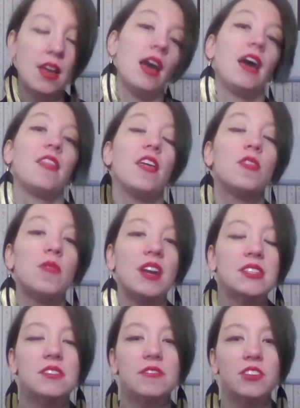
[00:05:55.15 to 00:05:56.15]
and then the
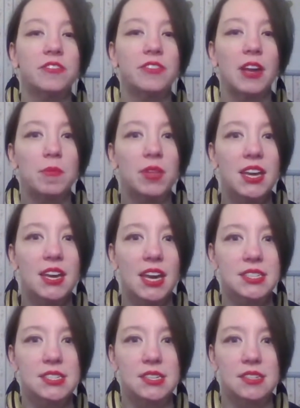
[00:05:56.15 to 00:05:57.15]
rest of your family
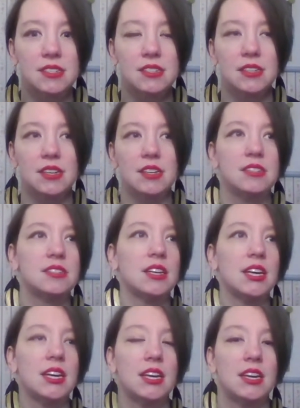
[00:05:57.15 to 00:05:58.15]
guesses is
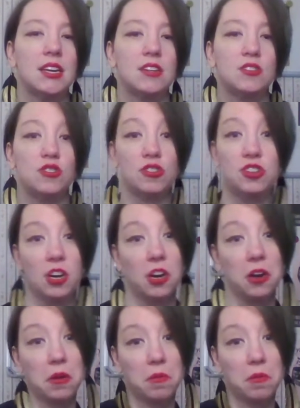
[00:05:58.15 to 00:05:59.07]
it your shirt